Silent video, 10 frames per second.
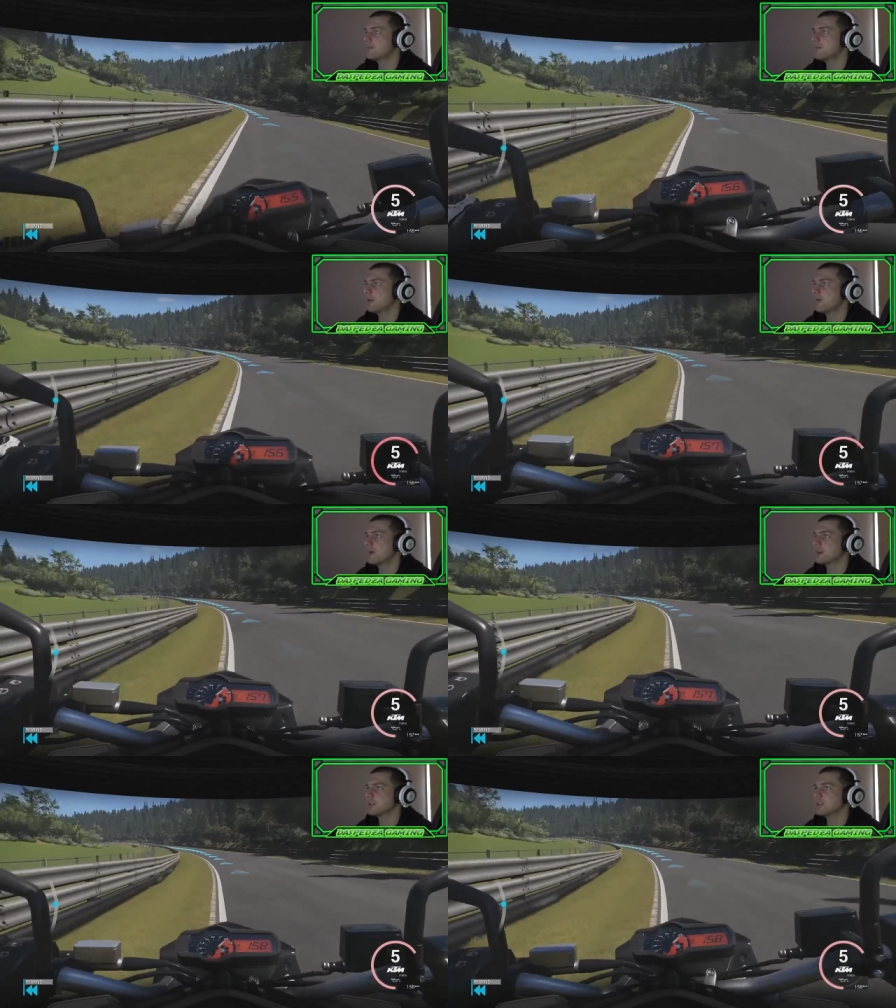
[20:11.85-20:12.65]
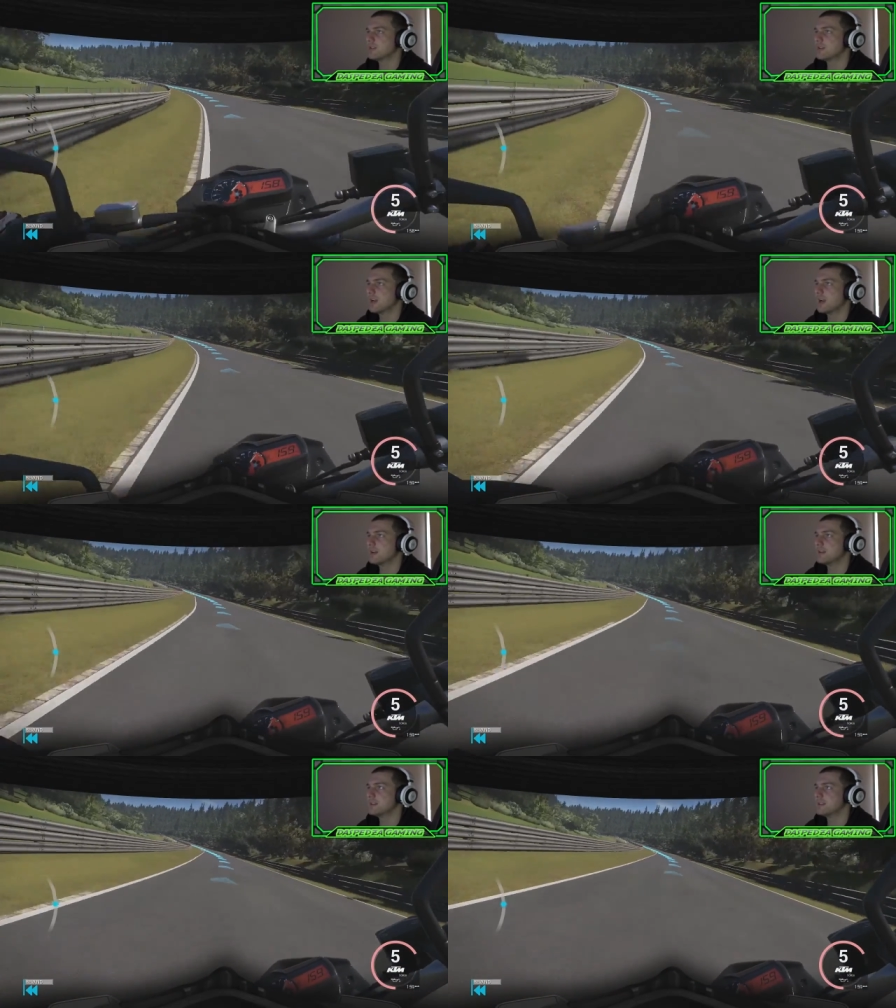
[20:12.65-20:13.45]
What I'm actually looking at
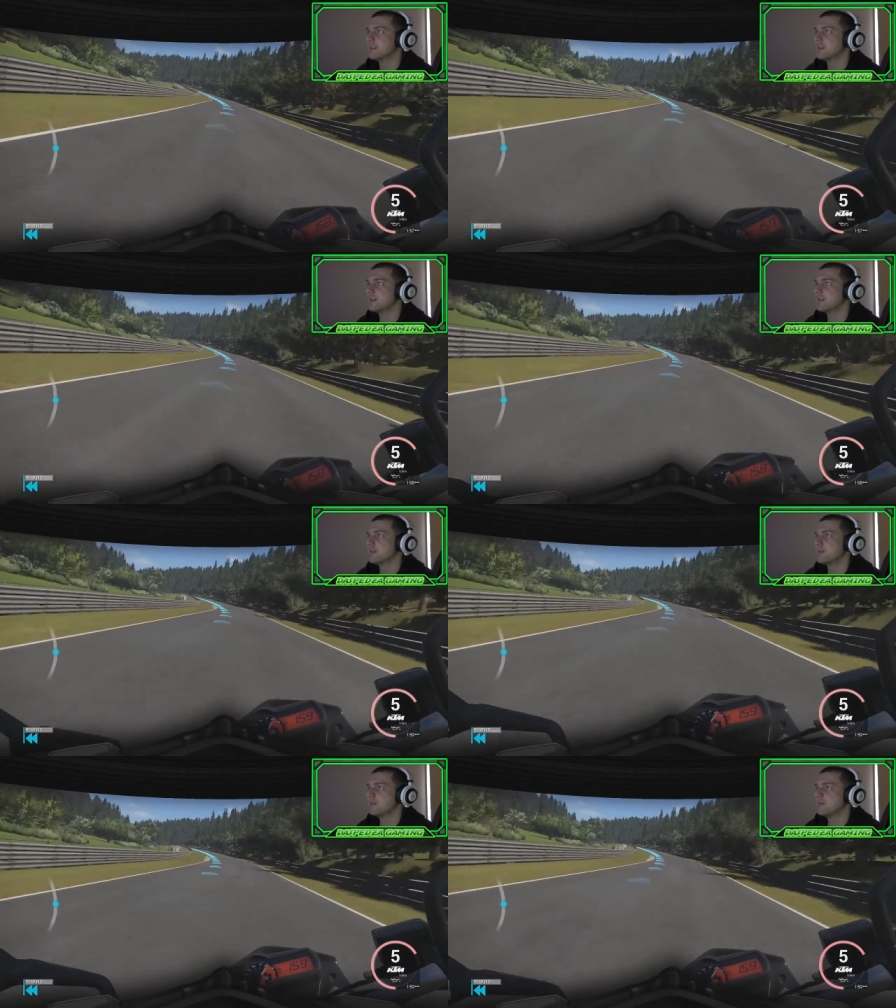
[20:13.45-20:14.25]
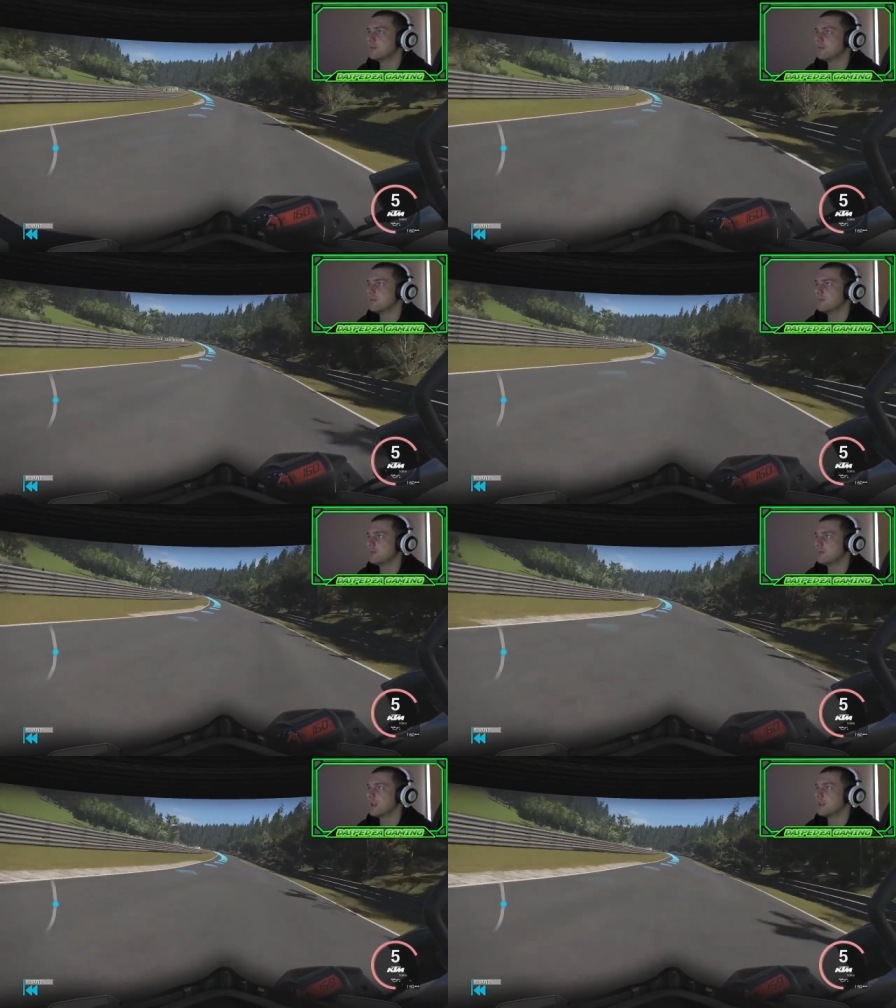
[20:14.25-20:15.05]
is the
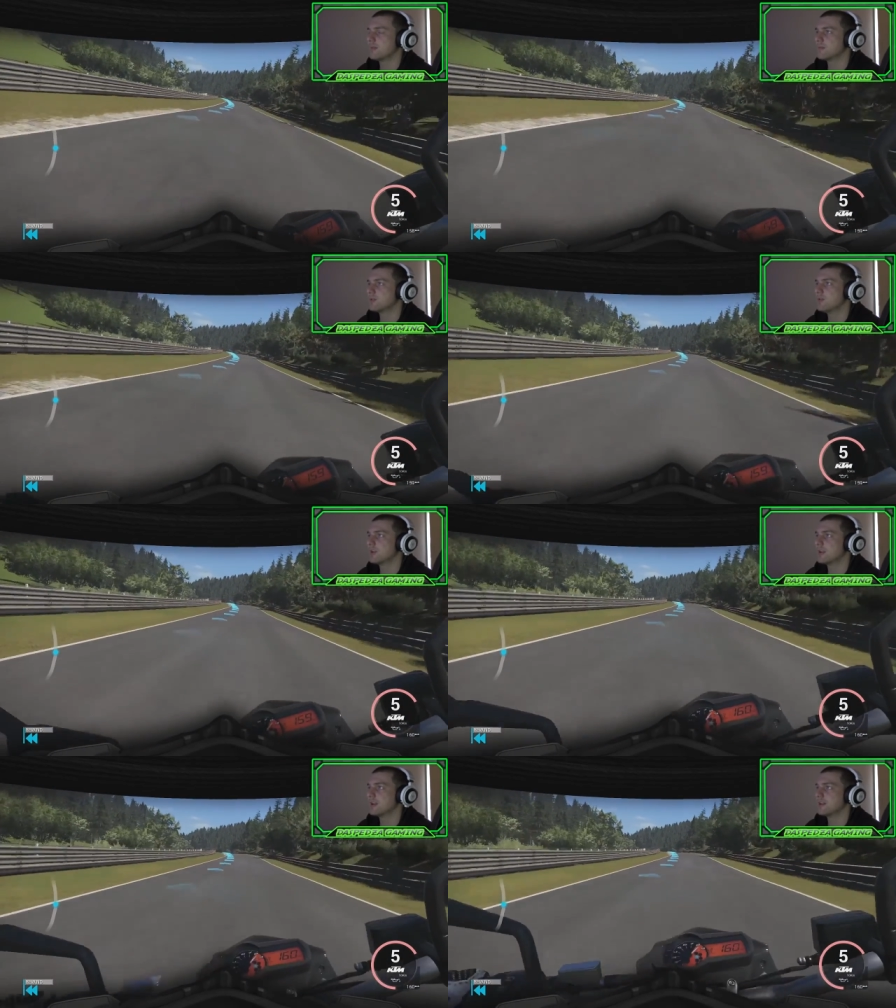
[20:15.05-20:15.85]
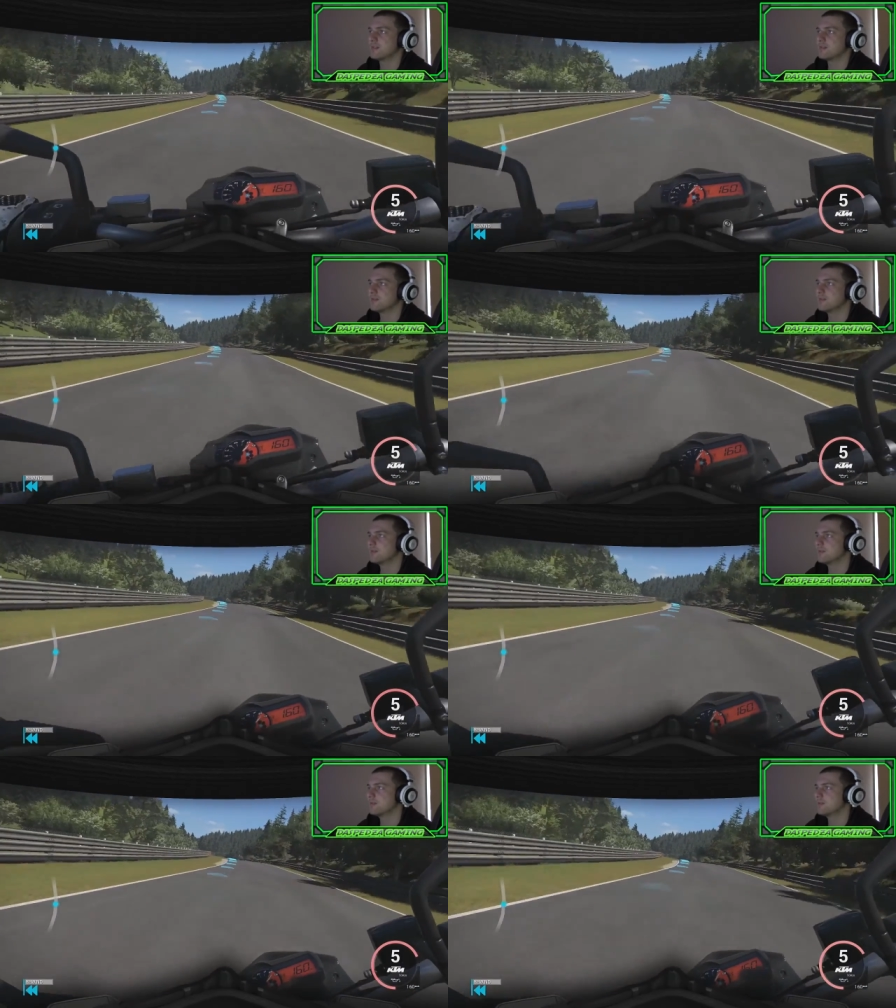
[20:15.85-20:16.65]
now that I'm talking
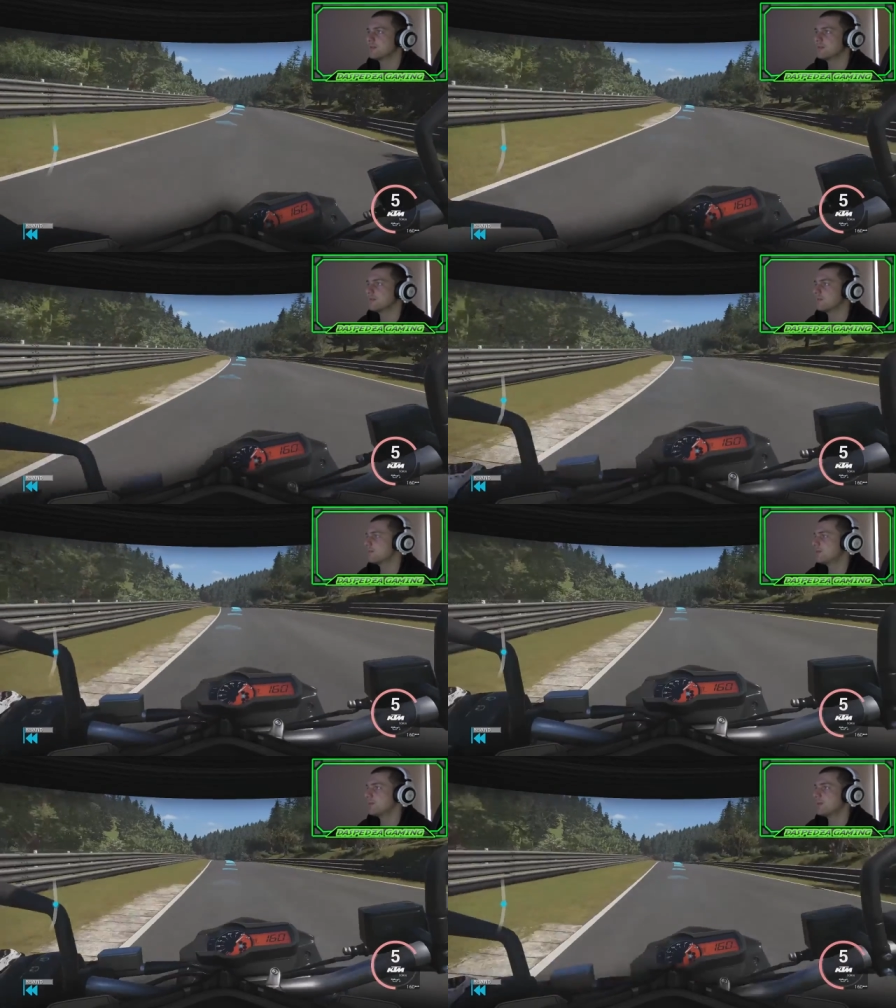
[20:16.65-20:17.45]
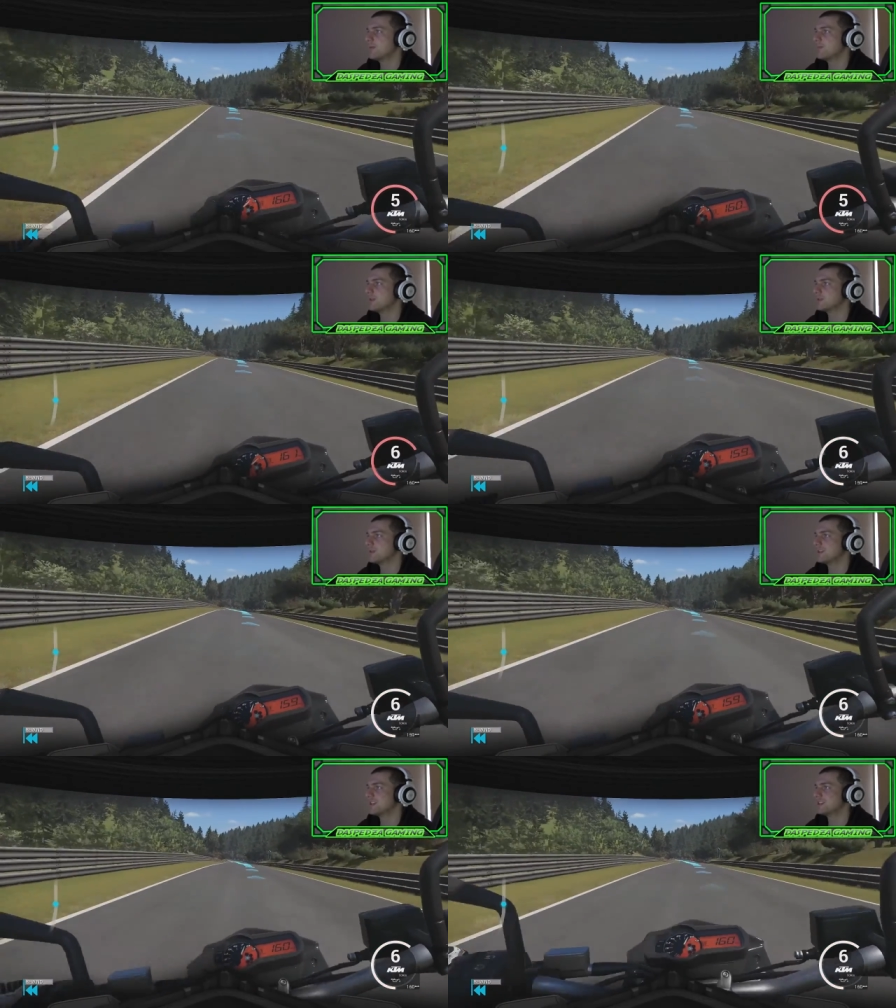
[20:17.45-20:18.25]
and putting my, most of
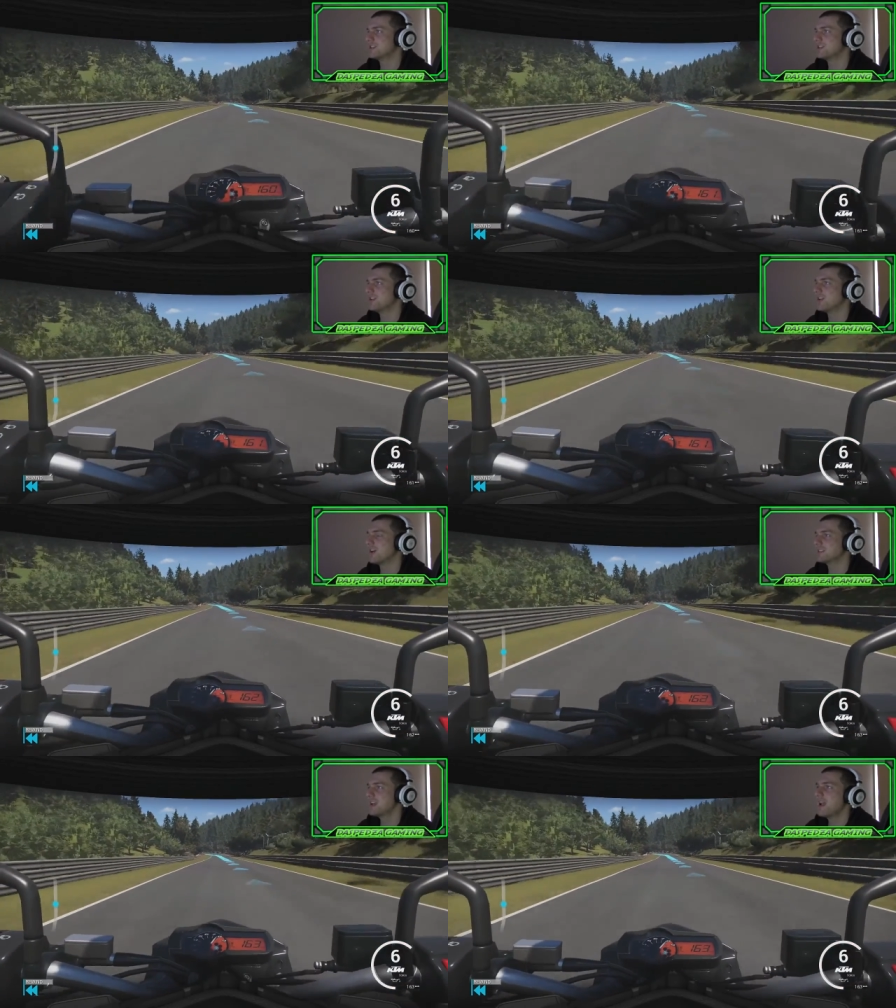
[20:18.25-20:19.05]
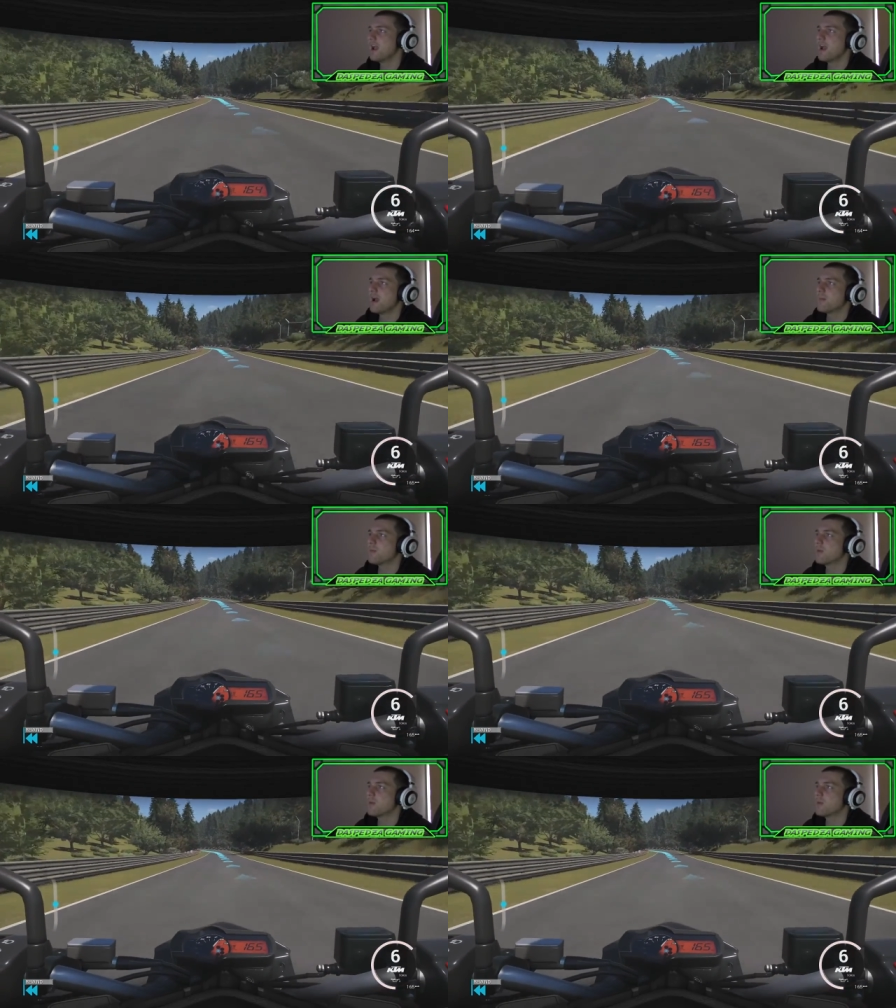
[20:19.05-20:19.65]
my attention to you guys. But